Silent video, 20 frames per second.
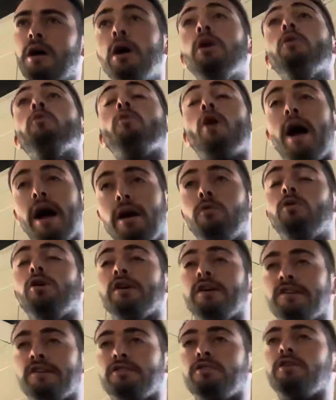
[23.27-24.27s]
Right,
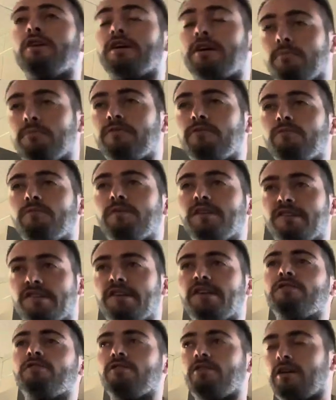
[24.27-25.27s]
well, so it comes from the
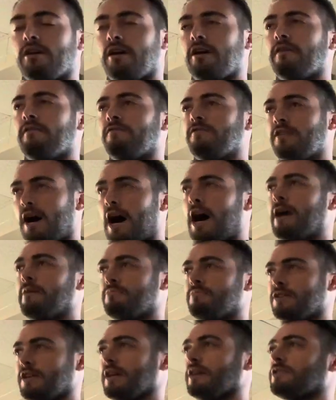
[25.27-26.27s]
center of the
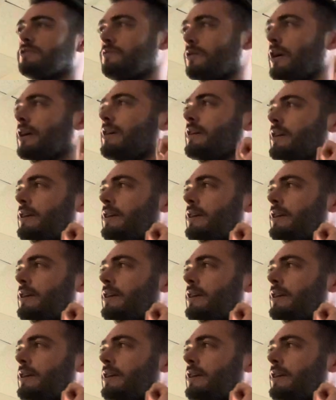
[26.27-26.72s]
objects, right?